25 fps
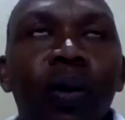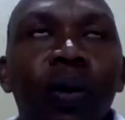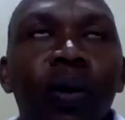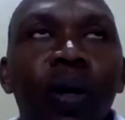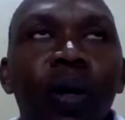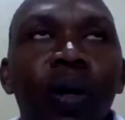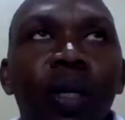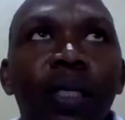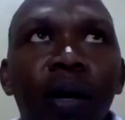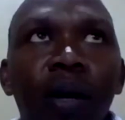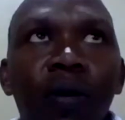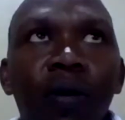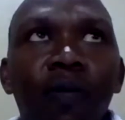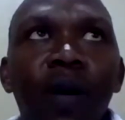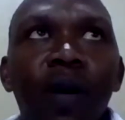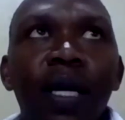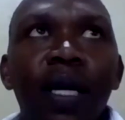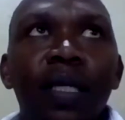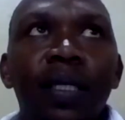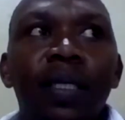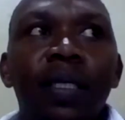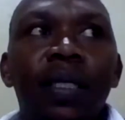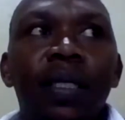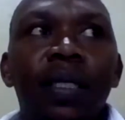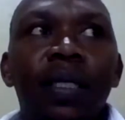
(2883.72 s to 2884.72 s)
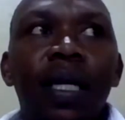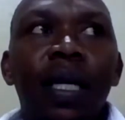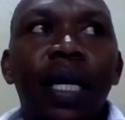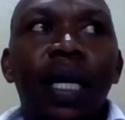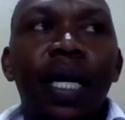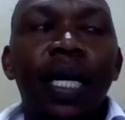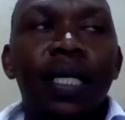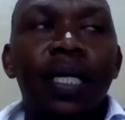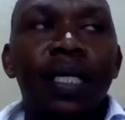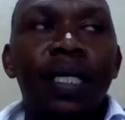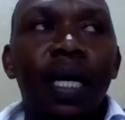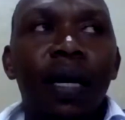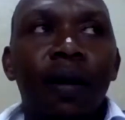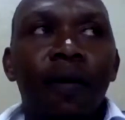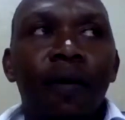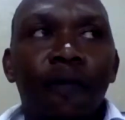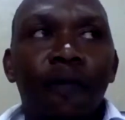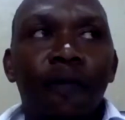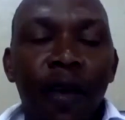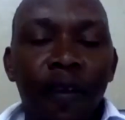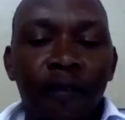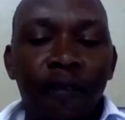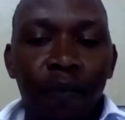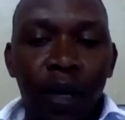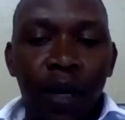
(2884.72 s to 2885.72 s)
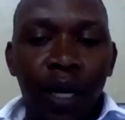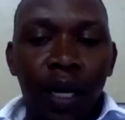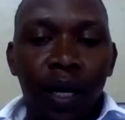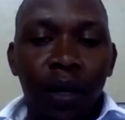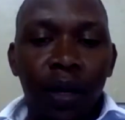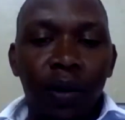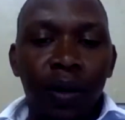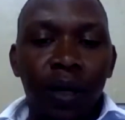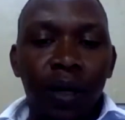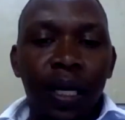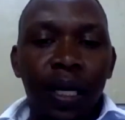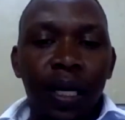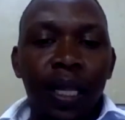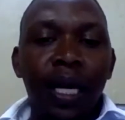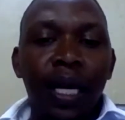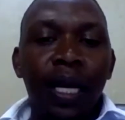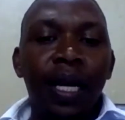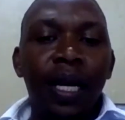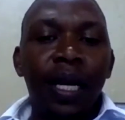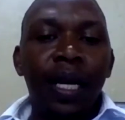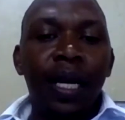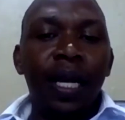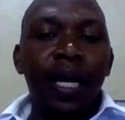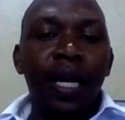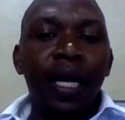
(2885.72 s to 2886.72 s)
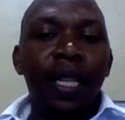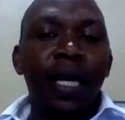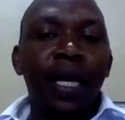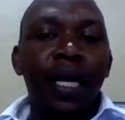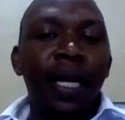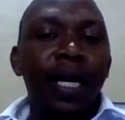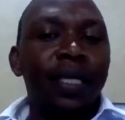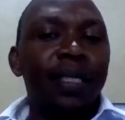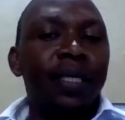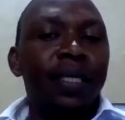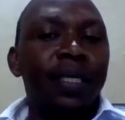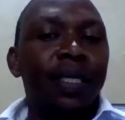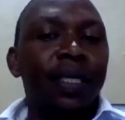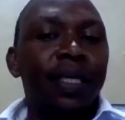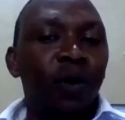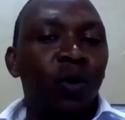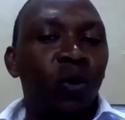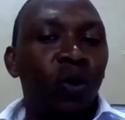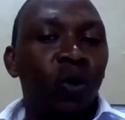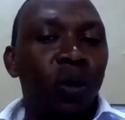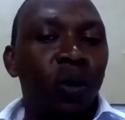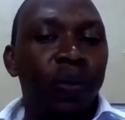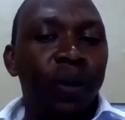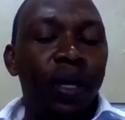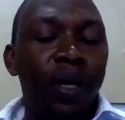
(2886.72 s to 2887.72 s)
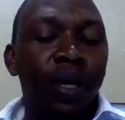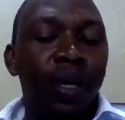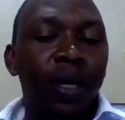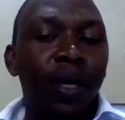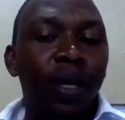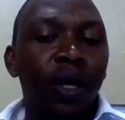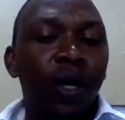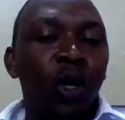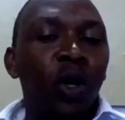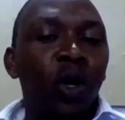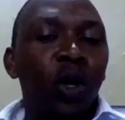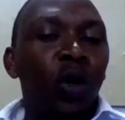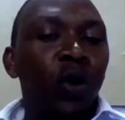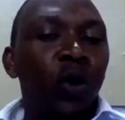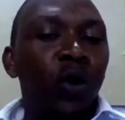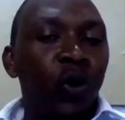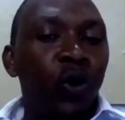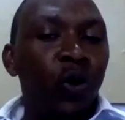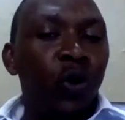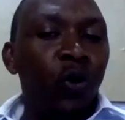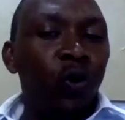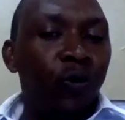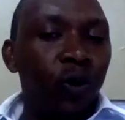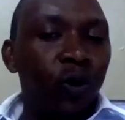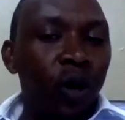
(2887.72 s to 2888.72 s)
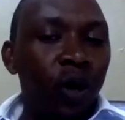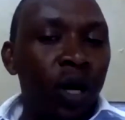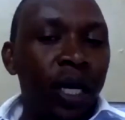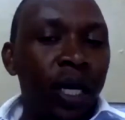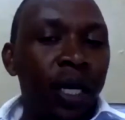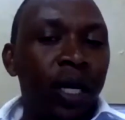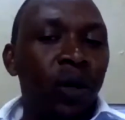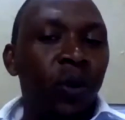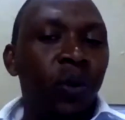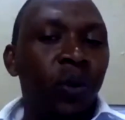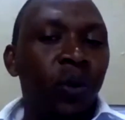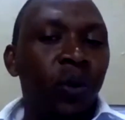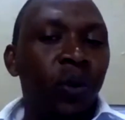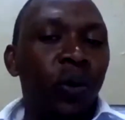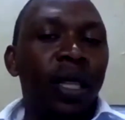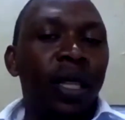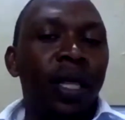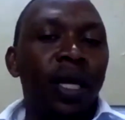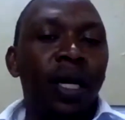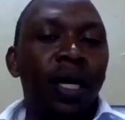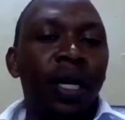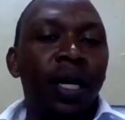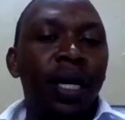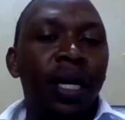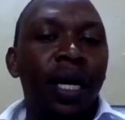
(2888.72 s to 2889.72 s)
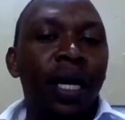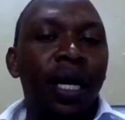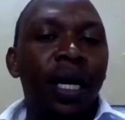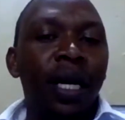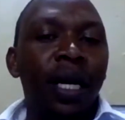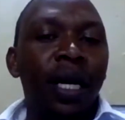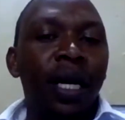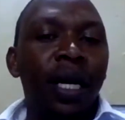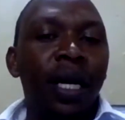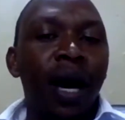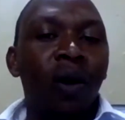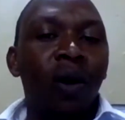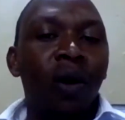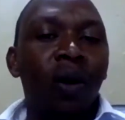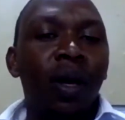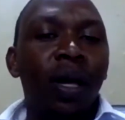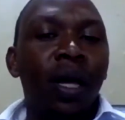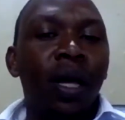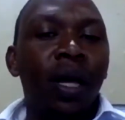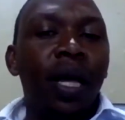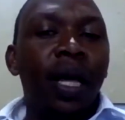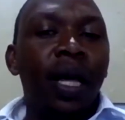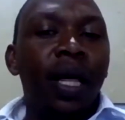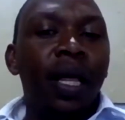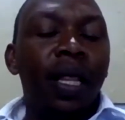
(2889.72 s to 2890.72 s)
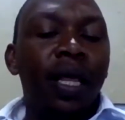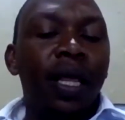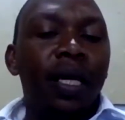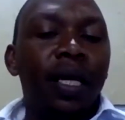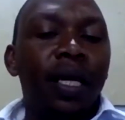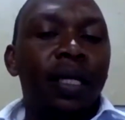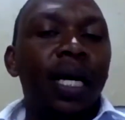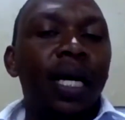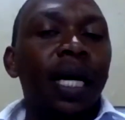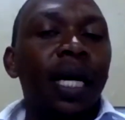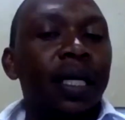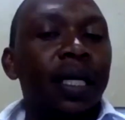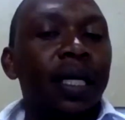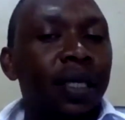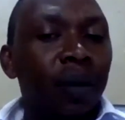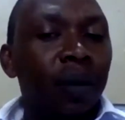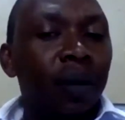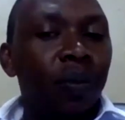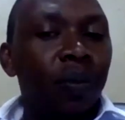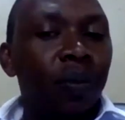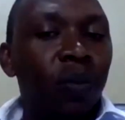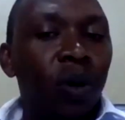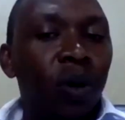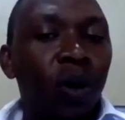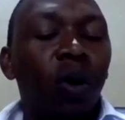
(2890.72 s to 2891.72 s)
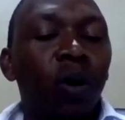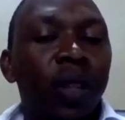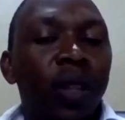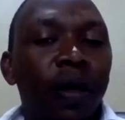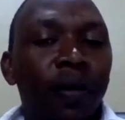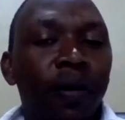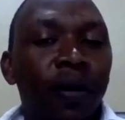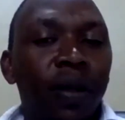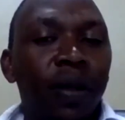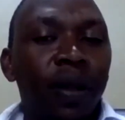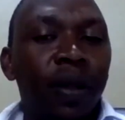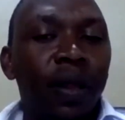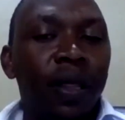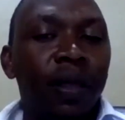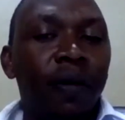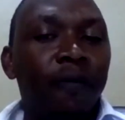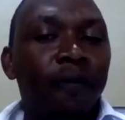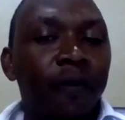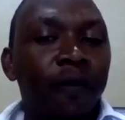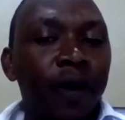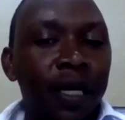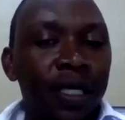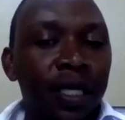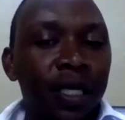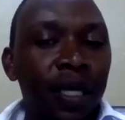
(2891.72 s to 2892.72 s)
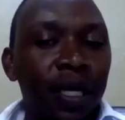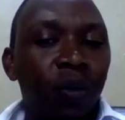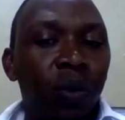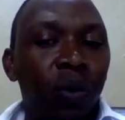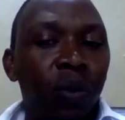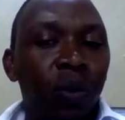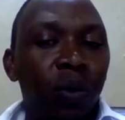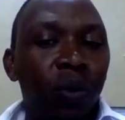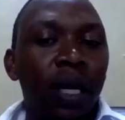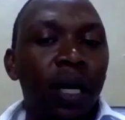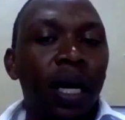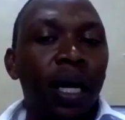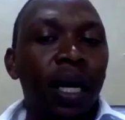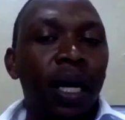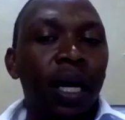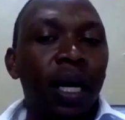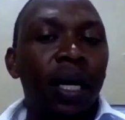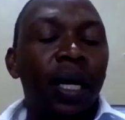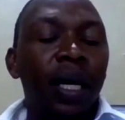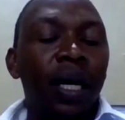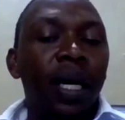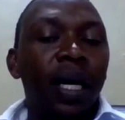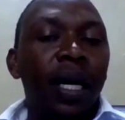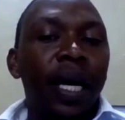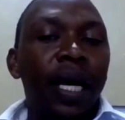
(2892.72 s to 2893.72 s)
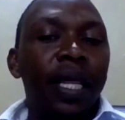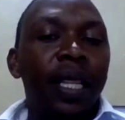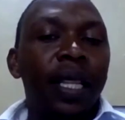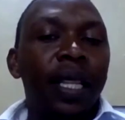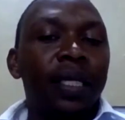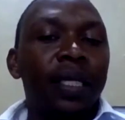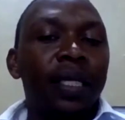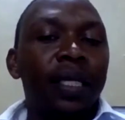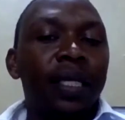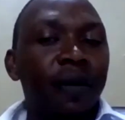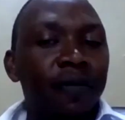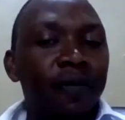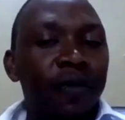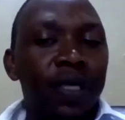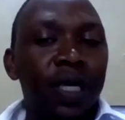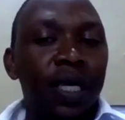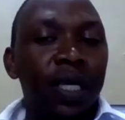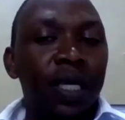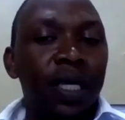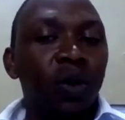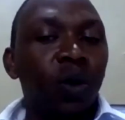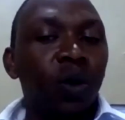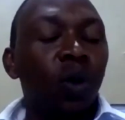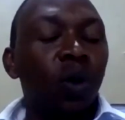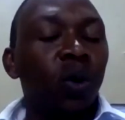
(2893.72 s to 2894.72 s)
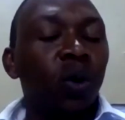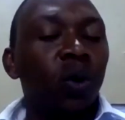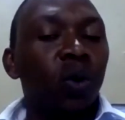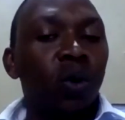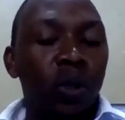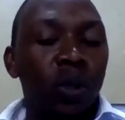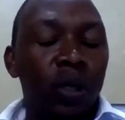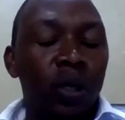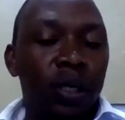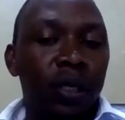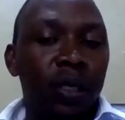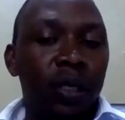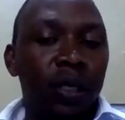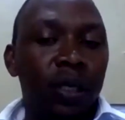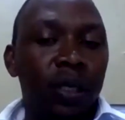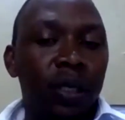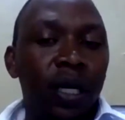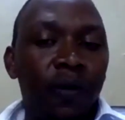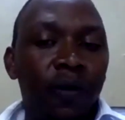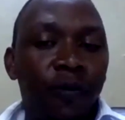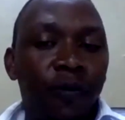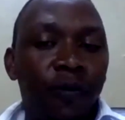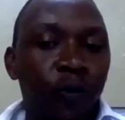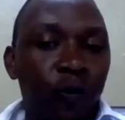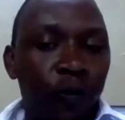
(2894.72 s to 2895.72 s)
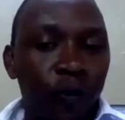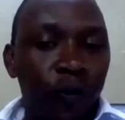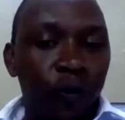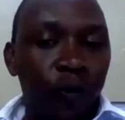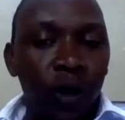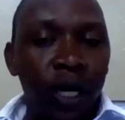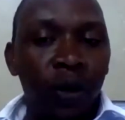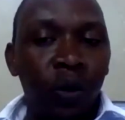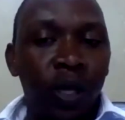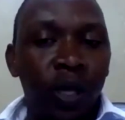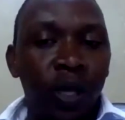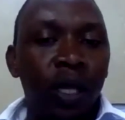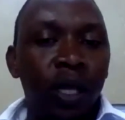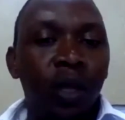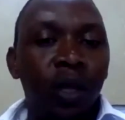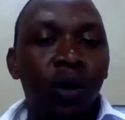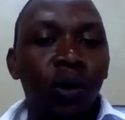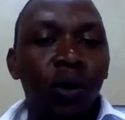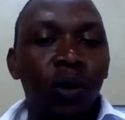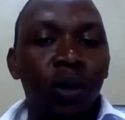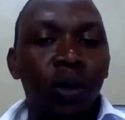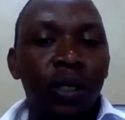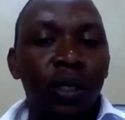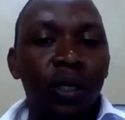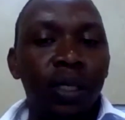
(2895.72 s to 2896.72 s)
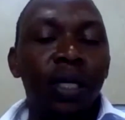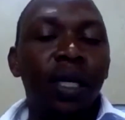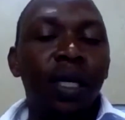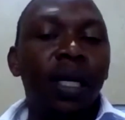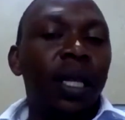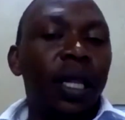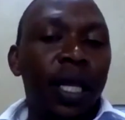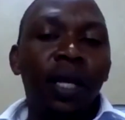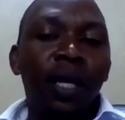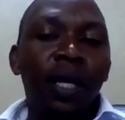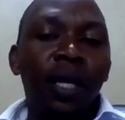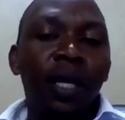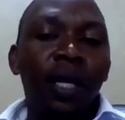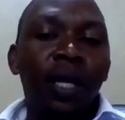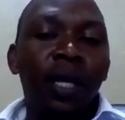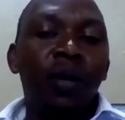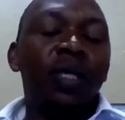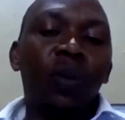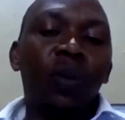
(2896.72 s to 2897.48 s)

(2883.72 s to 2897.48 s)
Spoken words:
turnover is less than 5 million, then the next thing will be, do you fall in within now the taxable or the VATable either services or goods? If you fall in within those, then you are